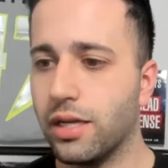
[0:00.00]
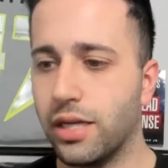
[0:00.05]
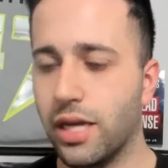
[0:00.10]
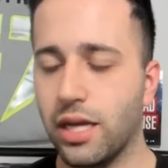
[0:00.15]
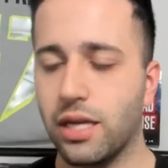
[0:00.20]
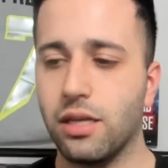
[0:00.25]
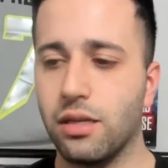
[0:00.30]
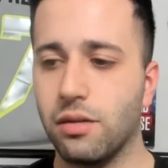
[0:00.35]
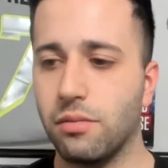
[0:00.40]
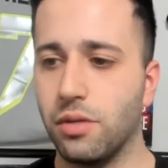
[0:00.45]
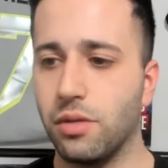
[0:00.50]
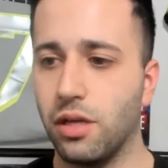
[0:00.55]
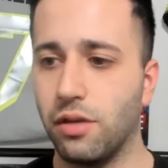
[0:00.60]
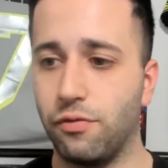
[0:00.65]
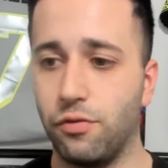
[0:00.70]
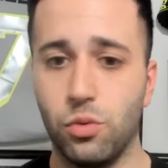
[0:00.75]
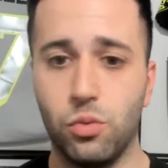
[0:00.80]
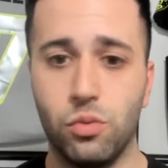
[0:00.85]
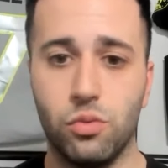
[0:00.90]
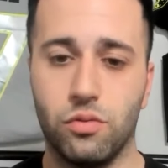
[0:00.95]
Get him,
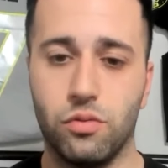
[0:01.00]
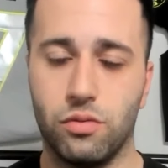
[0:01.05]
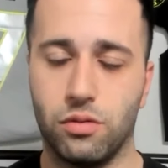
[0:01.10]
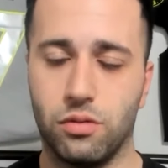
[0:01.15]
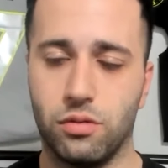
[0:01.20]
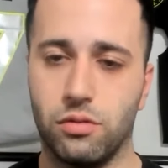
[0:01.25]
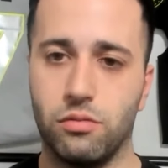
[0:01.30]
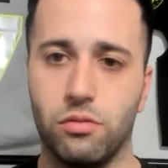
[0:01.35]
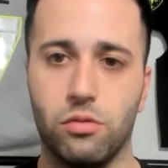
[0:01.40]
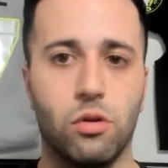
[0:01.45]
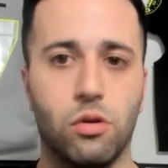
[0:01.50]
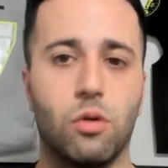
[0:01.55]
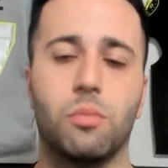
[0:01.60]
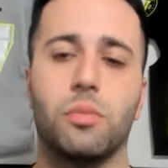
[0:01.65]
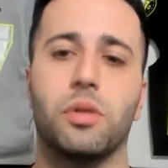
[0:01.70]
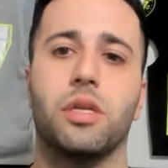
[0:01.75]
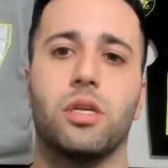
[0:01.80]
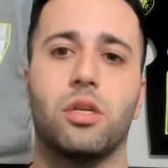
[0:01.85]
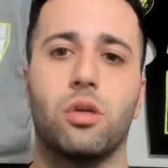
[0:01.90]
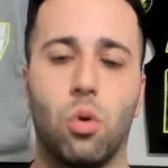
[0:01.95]
if you
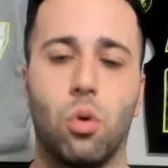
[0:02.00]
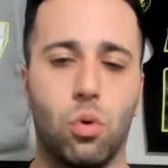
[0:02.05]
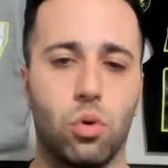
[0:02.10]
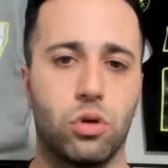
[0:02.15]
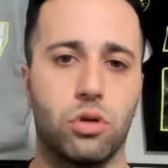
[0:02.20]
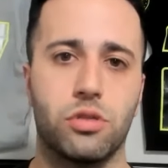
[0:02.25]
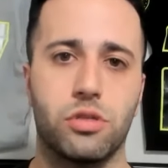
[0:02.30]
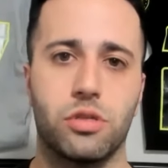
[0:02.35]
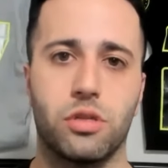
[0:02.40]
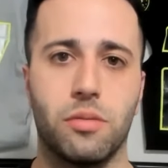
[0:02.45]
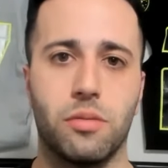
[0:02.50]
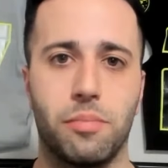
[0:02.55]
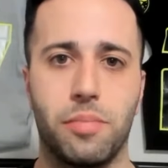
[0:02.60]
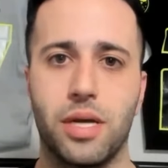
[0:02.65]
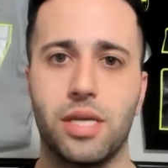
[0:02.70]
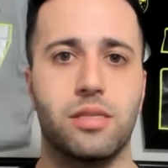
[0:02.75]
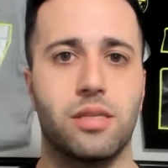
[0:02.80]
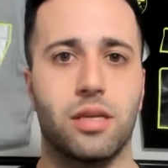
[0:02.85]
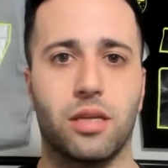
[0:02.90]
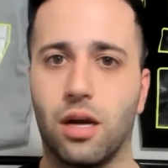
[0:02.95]
normally corners are the
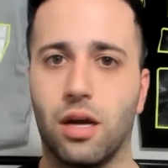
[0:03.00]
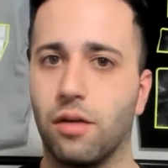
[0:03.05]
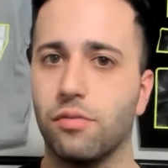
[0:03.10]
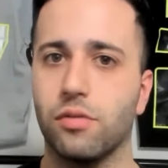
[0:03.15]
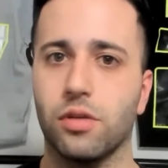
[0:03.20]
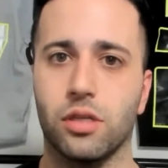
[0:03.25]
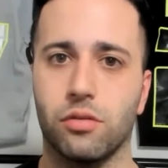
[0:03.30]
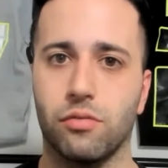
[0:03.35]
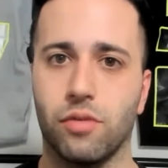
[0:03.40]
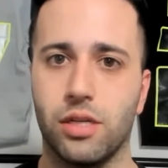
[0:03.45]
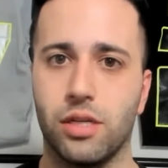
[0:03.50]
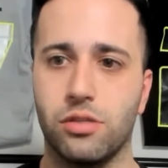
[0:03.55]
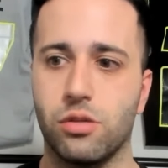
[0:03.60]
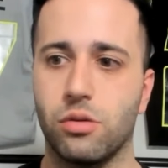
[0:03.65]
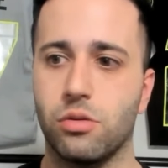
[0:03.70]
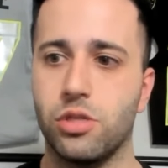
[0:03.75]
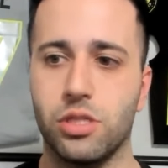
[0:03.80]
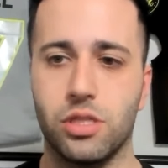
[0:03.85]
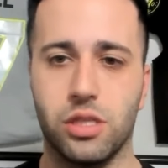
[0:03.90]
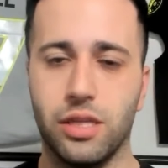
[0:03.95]
best at covering, right?
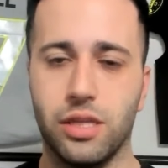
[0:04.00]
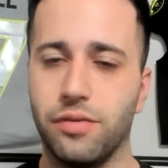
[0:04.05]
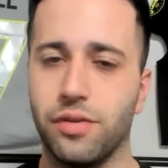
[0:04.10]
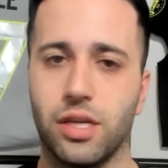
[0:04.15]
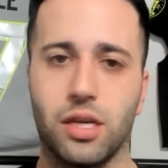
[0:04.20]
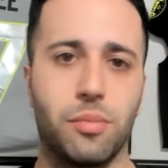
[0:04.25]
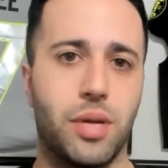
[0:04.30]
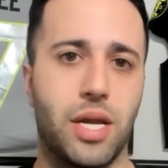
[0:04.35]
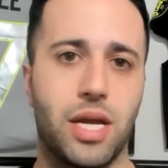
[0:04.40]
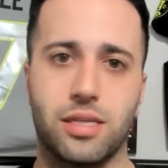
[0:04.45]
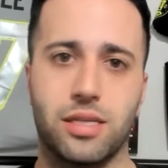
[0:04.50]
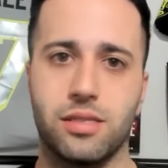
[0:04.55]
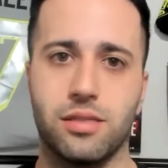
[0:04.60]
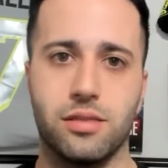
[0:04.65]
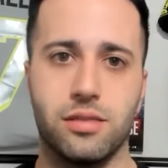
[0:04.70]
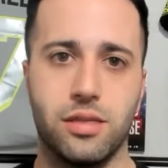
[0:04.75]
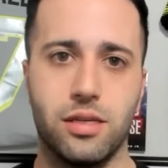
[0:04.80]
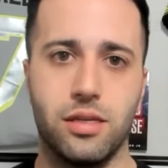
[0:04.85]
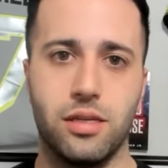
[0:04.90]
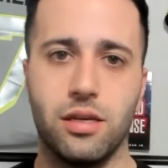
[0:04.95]
So just leaving him at X
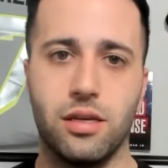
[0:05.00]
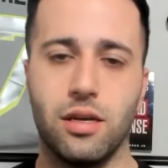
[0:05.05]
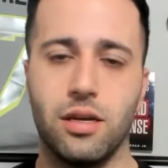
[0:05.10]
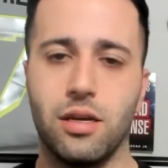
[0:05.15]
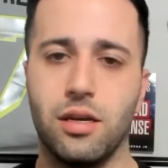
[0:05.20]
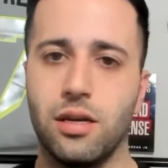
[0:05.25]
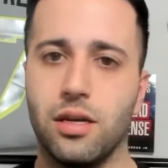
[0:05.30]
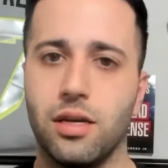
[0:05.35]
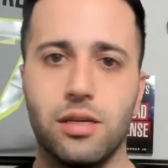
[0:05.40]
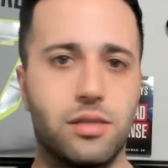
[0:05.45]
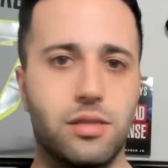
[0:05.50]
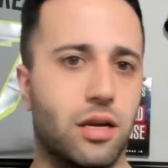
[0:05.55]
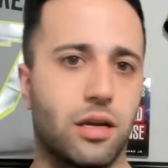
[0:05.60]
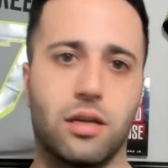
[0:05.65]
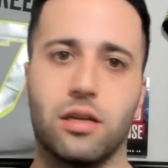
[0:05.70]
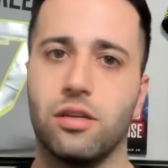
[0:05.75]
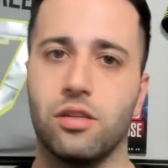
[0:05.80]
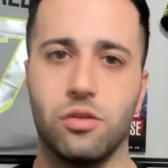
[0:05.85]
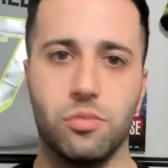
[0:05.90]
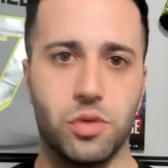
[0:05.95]
and Z is not
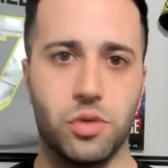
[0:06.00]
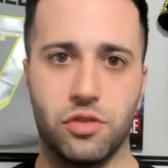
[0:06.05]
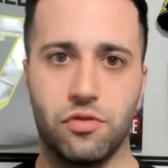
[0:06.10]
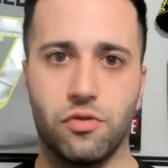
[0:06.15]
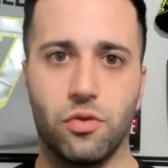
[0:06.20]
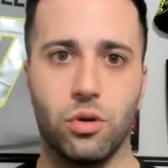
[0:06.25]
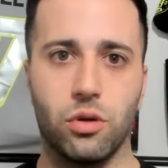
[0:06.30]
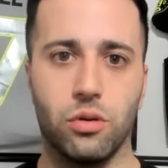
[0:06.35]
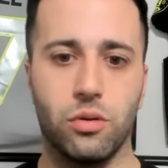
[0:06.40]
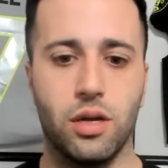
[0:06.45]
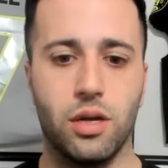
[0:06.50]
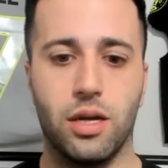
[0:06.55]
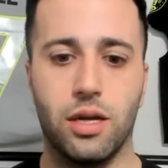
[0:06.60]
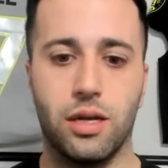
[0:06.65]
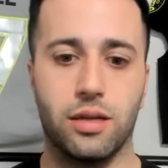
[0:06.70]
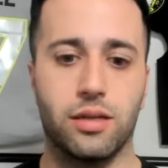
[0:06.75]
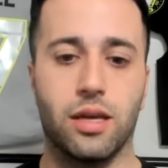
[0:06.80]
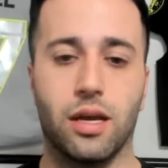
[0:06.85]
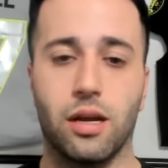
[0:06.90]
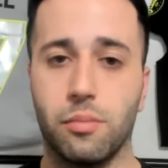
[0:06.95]
going to do much for you.
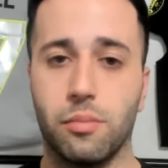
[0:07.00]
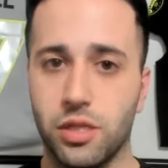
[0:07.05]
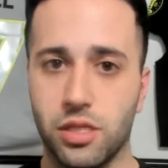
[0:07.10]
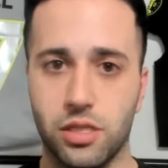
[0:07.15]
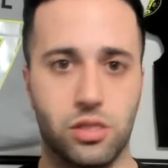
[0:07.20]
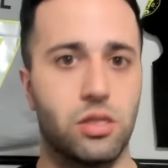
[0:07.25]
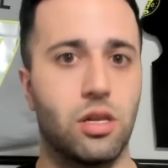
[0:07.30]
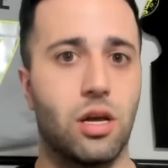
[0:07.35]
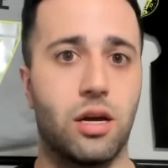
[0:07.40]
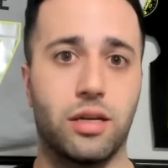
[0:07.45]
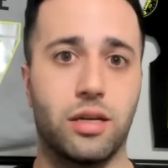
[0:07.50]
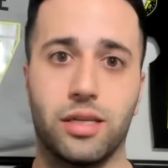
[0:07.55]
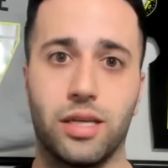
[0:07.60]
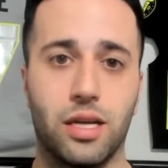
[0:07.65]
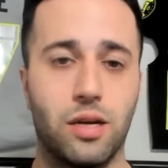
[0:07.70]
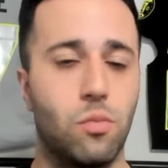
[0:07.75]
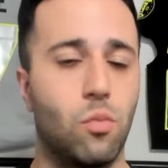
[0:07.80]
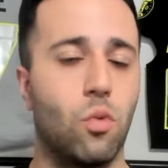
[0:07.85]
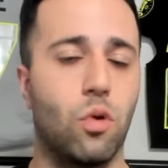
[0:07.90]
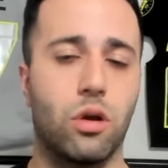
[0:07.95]
Get him in the slot,
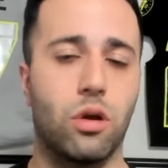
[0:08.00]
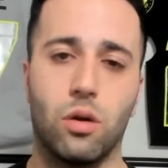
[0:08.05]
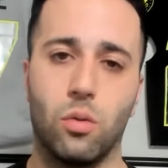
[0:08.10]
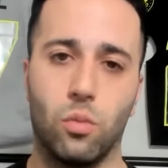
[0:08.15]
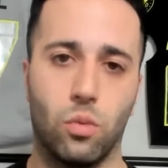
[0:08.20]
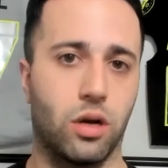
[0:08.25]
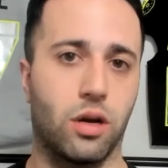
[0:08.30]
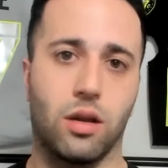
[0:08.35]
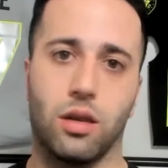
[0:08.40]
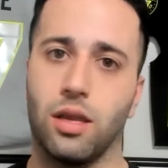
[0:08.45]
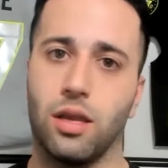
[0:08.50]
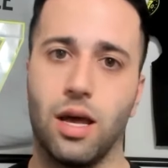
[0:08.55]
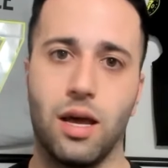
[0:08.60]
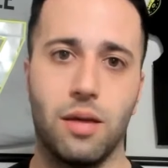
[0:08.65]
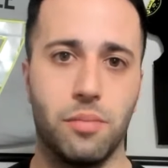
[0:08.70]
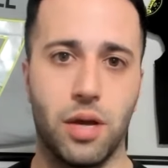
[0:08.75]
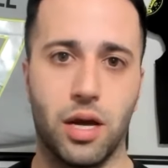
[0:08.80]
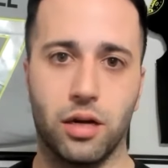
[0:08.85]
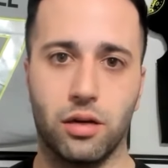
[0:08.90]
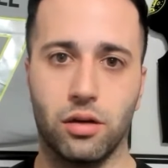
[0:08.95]
get him one-on-one on a
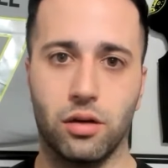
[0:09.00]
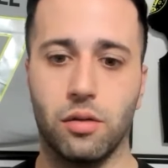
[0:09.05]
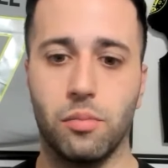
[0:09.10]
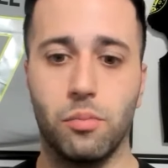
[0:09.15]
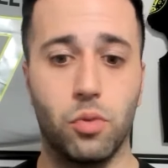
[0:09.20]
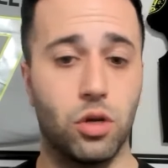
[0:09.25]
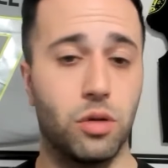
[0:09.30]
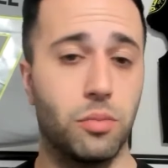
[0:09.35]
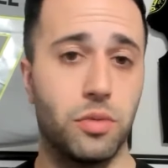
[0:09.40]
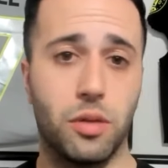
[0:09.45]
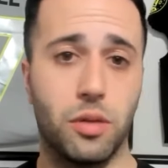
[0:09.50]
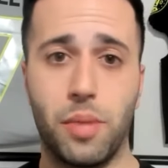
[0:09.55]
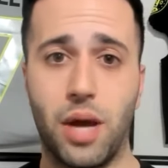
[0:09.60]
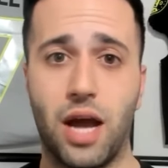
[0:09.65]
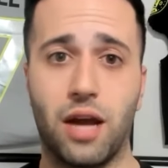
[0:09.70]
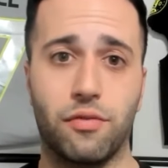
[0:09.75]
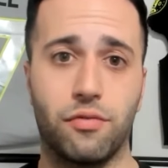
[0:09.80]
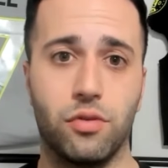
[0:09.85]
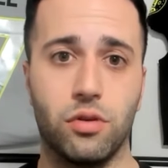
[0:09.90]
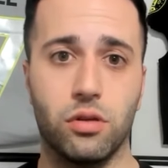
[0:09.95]
linebacker. Put him in the
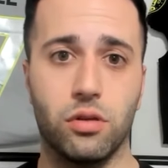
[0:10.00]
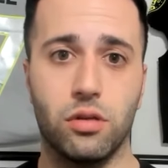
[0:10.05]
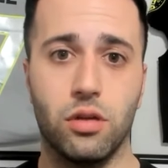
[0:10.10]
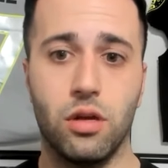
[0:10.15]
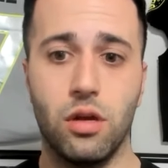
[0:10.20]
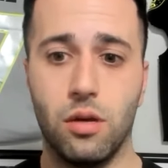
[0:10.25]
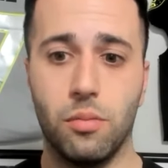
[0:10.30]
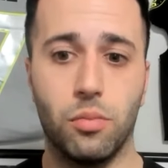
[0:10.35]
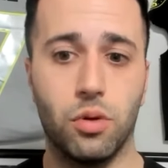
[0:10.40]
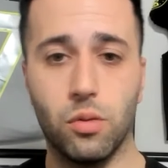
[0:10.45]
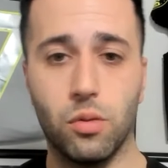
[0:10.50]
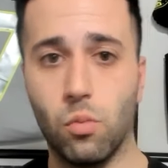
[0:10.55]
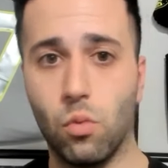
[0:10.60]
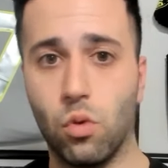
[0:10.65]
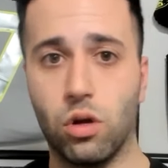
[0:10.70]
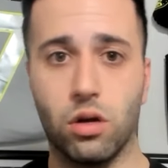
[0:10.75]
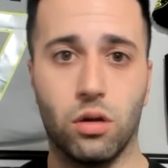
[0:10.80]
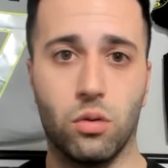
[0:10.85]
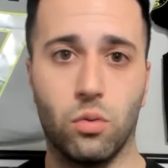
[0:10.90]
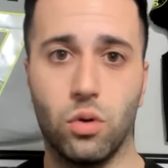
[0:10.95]
backfield, put him
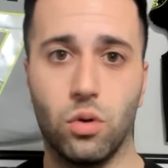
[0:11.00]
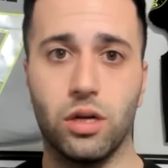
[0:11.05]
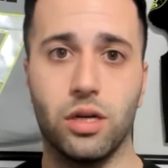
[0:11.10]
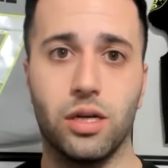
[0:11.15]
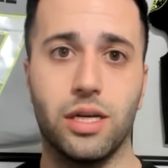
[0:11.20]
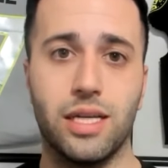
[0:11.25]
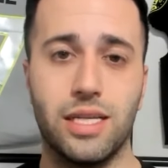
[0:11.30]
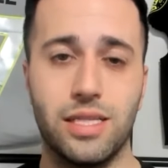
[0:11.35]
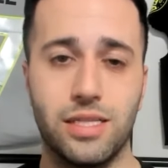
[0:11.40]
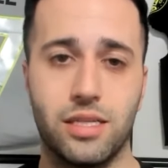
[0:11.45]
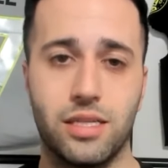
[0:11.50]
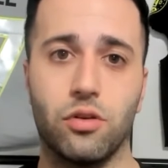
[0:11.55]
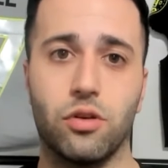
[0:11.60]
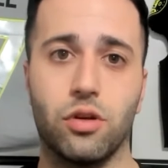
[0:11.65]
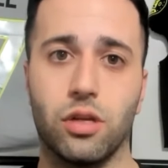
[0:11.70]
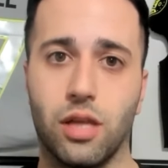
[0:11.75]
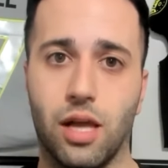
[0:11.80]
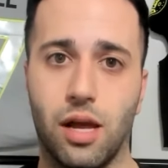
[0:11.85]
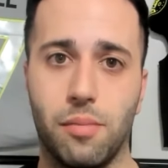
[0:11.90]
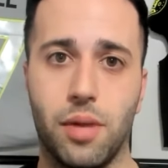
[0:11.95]
one-on-one on an
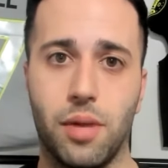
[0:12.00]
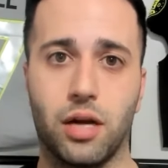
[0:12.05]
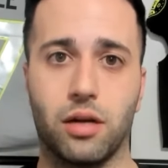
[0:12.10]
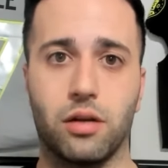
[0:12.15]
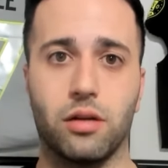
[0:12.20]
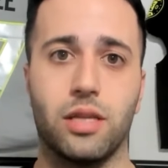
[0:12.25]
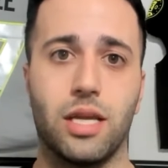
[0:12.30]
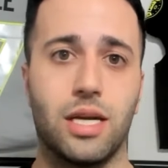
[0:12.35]
interior linebacker.